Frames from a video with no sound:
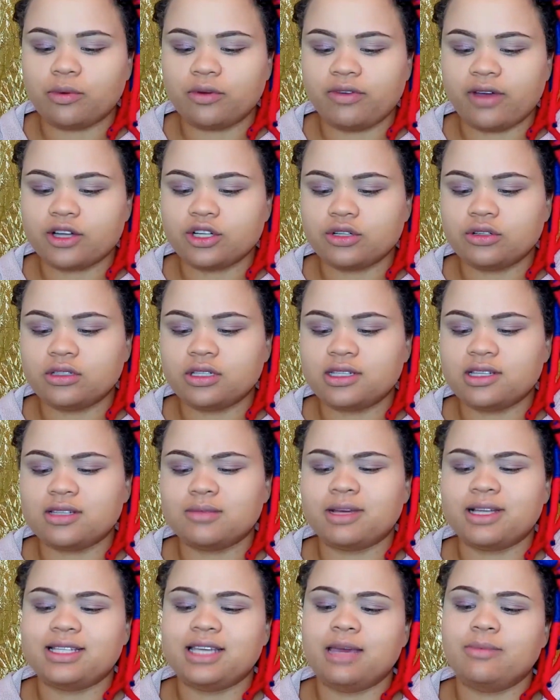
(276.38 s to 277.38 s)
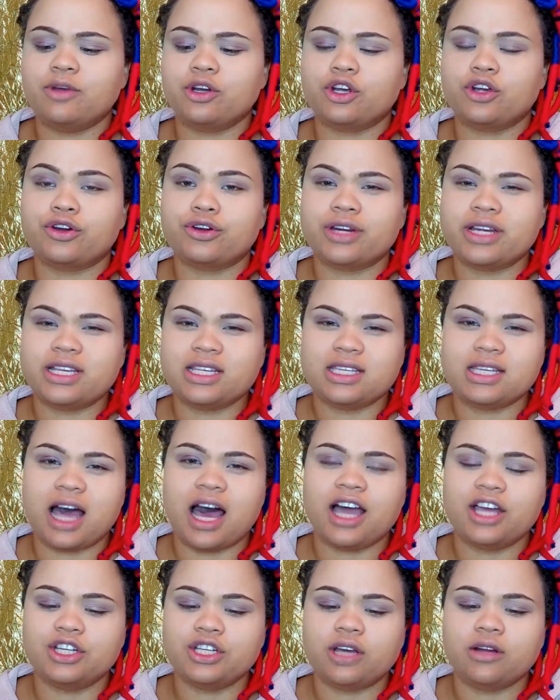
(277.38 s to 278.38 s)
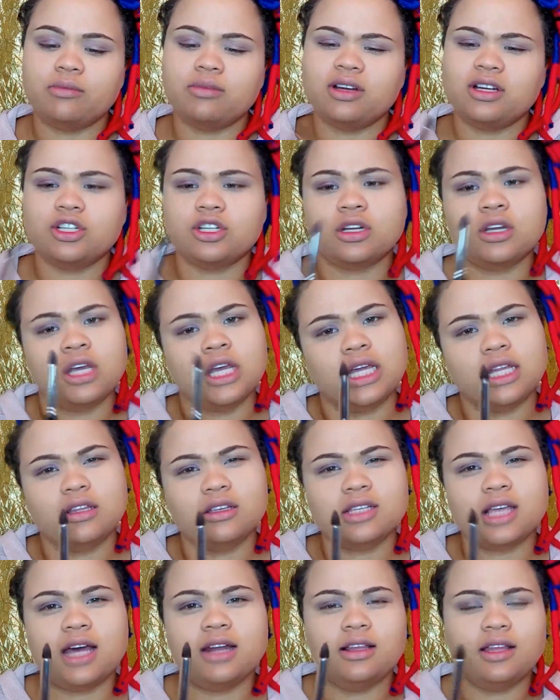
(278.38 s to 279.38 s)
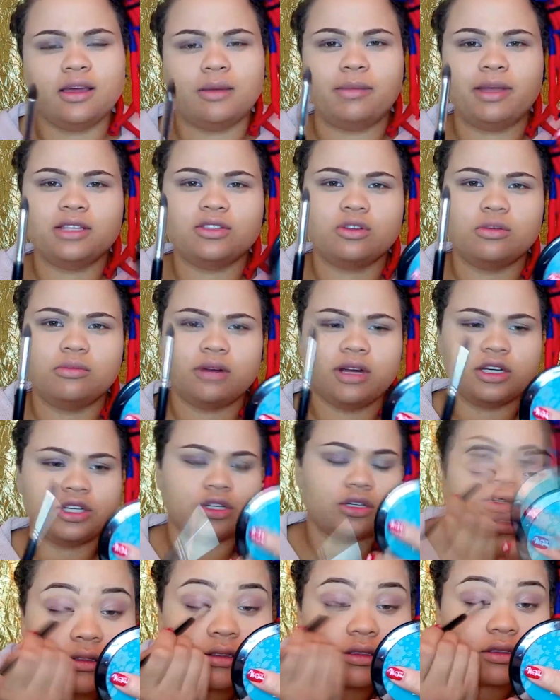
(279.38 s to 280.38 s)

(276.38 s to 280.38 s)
Professional. This is my Tapered Crease eyeshadow brush. It's kind of like a pencil brush.